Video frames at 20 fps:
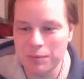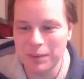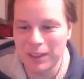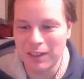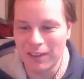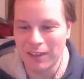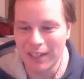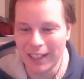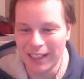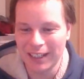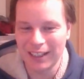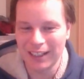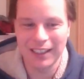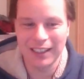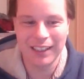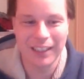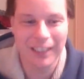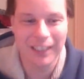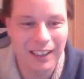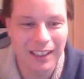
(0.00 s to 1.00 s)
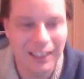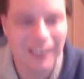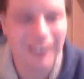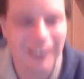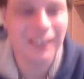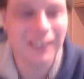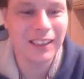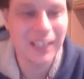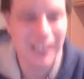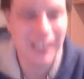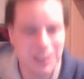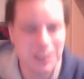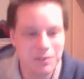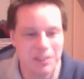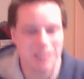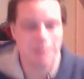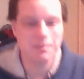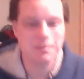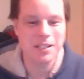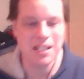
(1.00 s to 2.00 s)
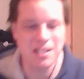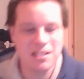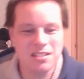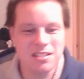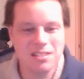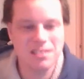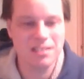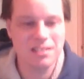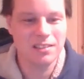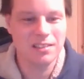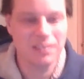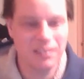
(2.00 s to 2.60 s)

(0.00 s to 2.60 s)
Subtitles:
been going. Nearly 20 minutes.